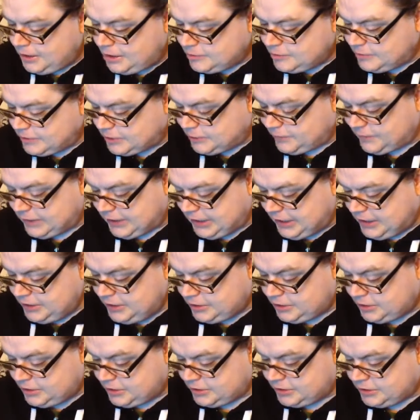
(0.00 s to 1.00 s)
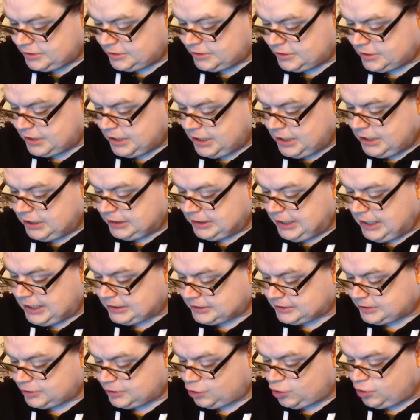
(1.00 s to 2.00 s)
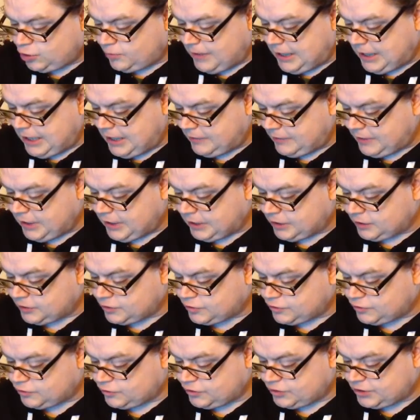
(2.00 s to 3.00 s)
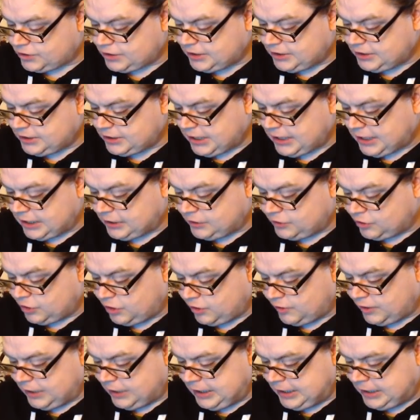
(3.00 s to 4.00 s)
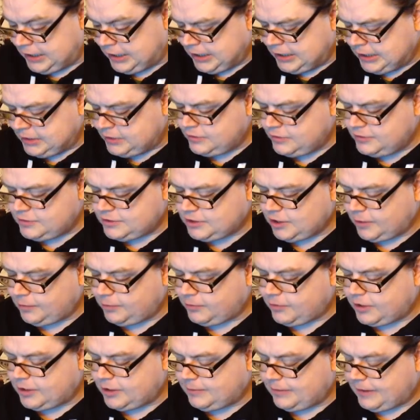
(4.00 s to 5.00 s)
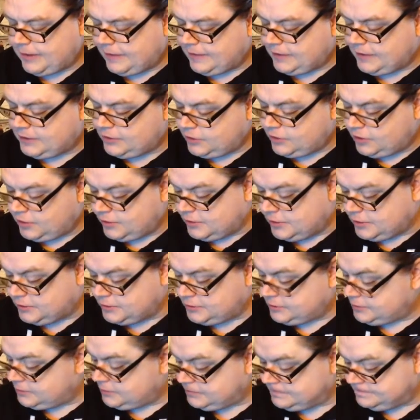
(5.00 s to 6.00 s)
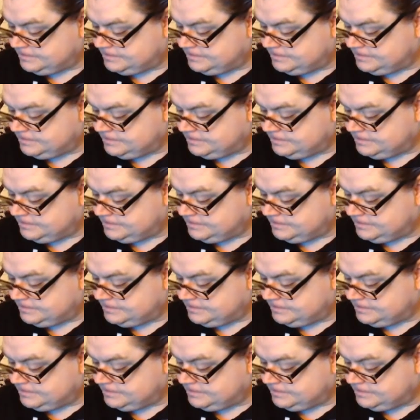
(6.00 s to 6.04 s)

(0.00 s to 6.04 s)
Specifications. Class Kumari, constructed Andoria. Doesn't say operated by the Andorians.